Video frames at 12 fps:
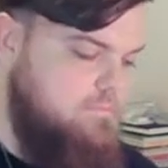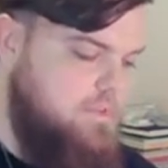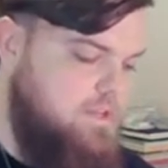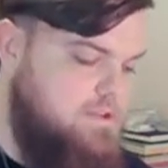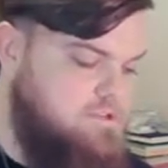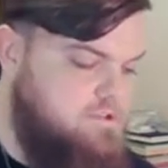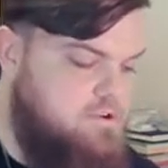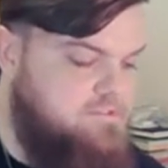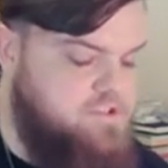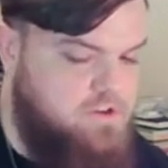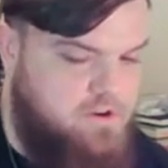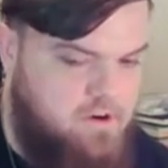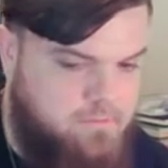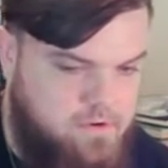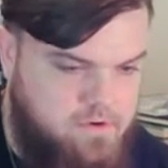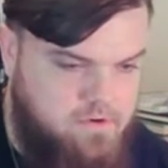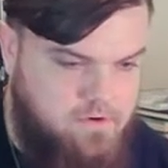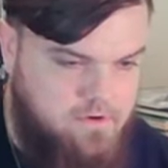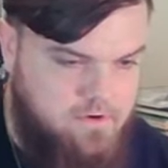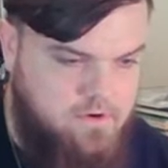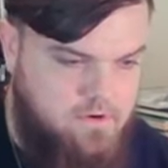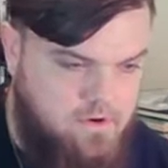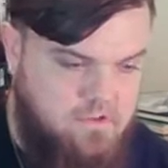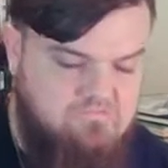Here's our F sharp.
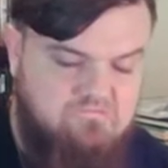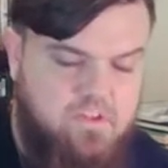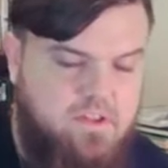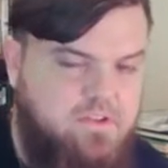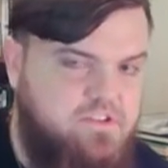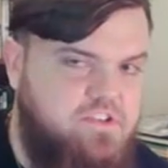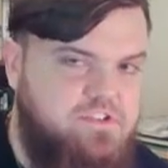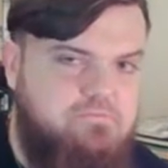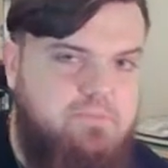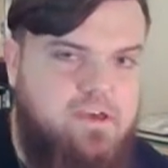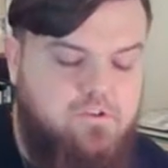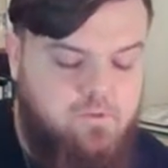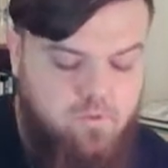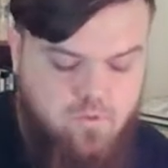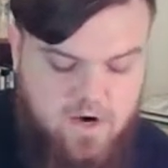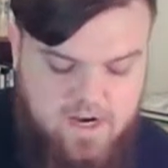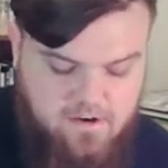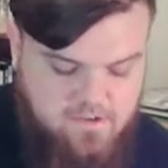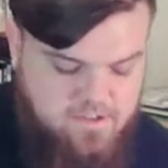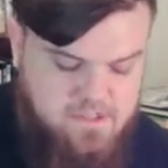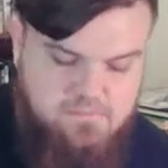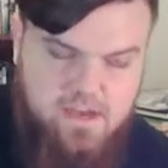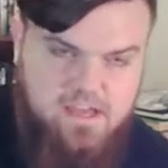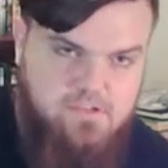Doesn't matter where in this
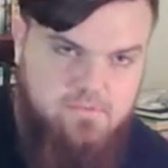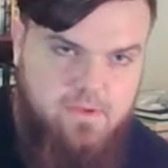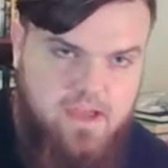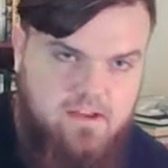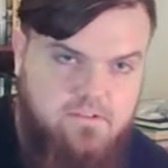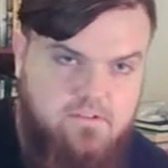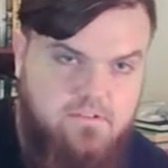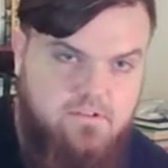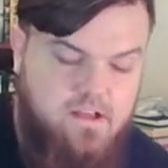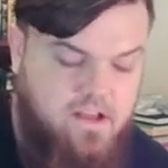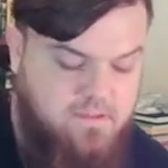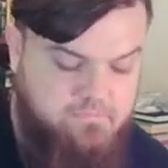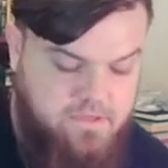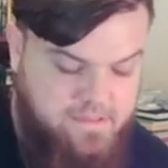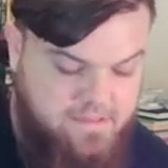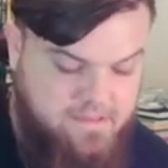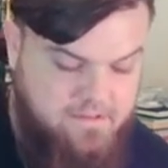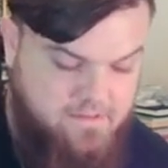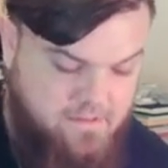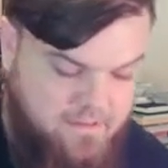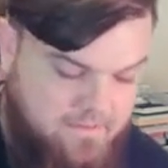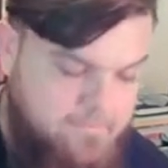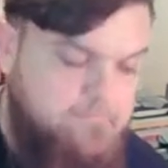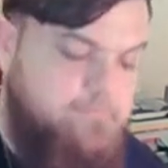master pattern I pick,
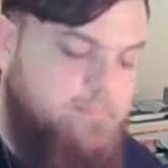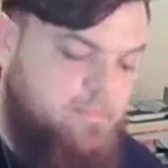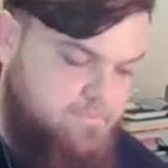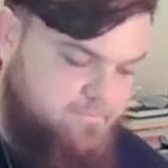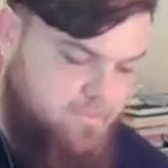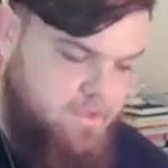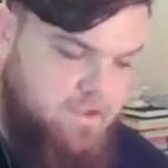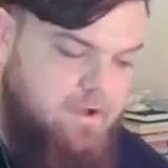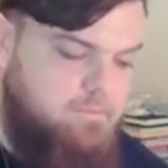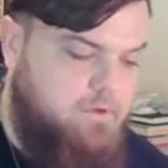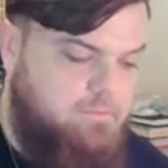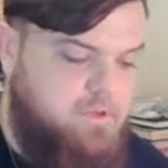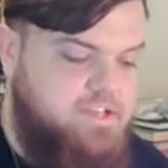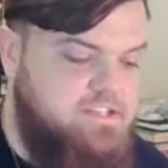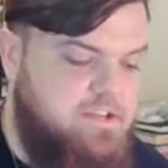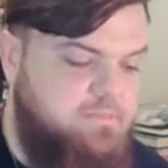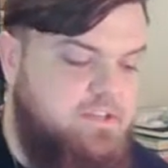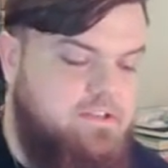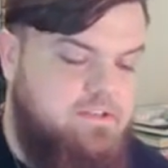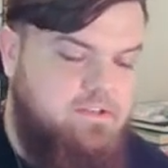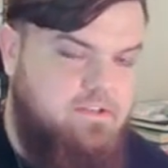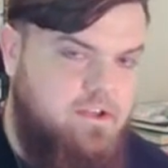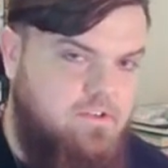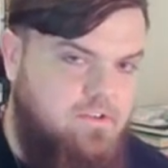I'm to play something
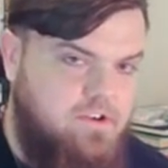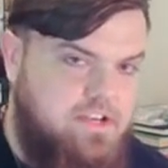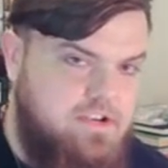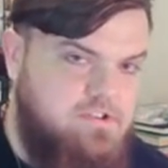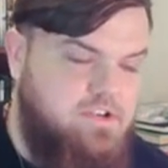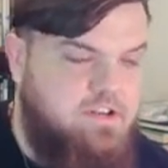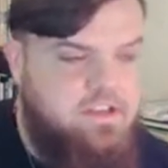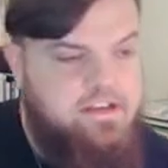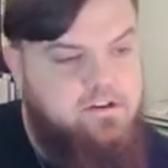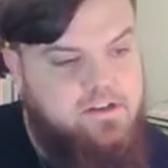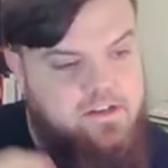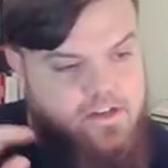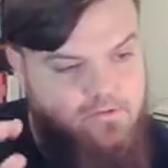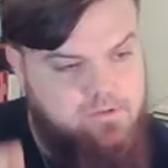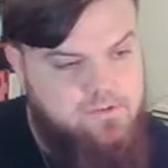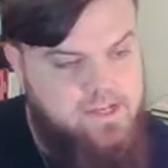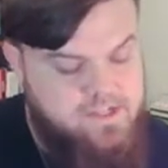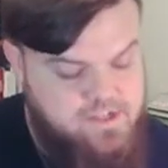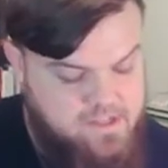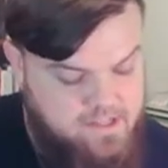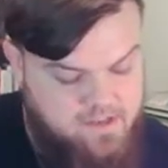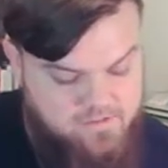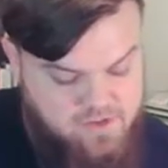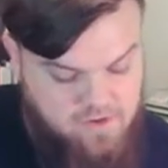and our ears are going to hear it in relation to that
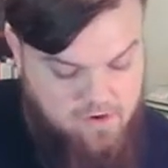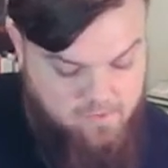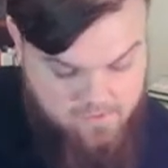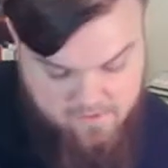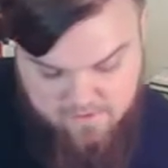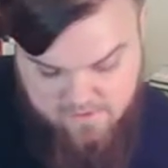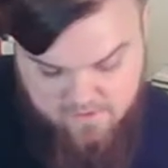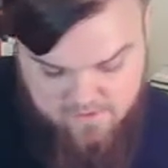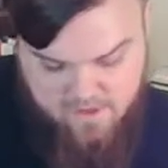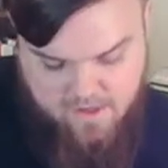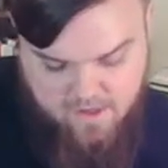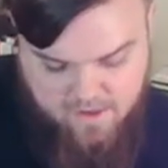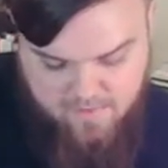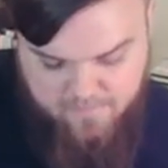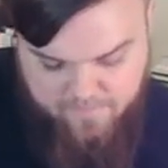F sharp. Okay?